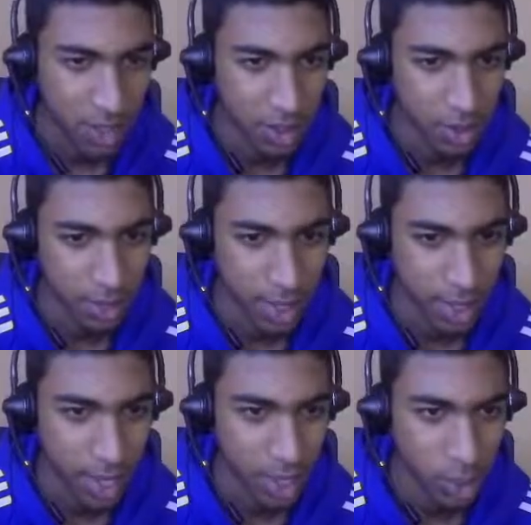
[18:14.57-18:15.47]
because that
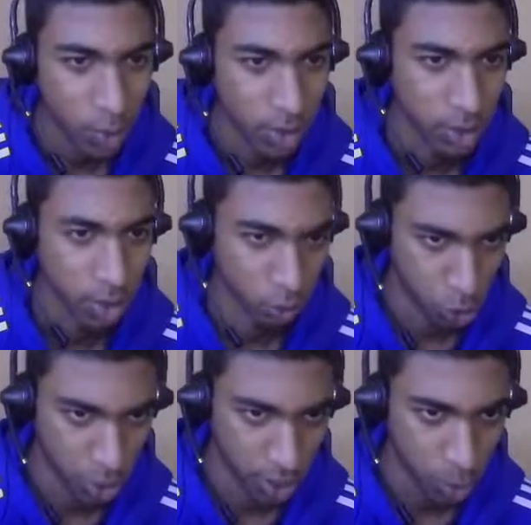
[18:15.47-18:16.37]
hangs the queen. So you
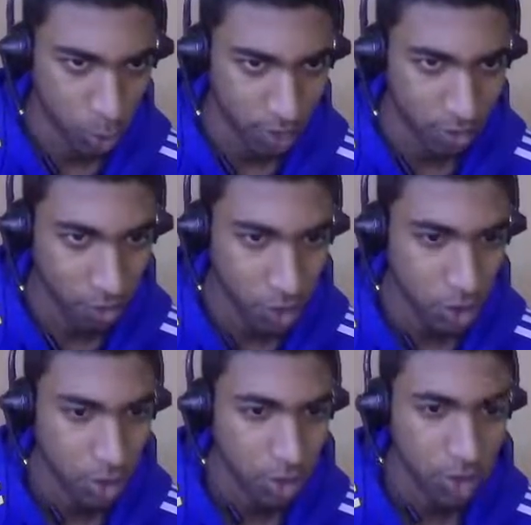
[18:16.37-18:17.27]
trade the queen
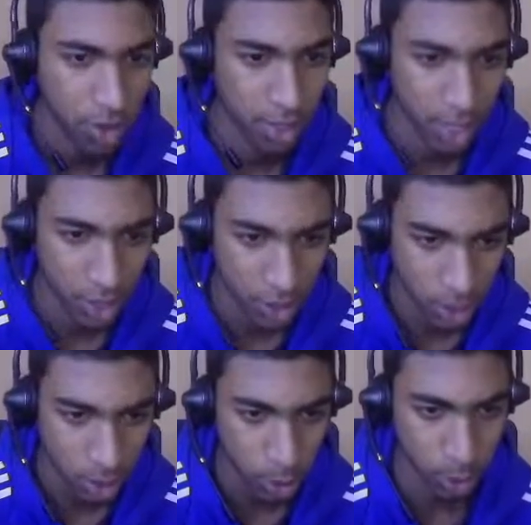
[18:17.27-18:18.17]
first, and then you take
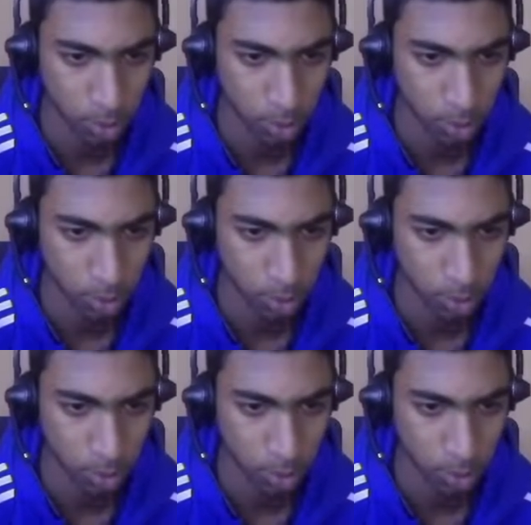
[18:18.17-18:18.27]
the bishop.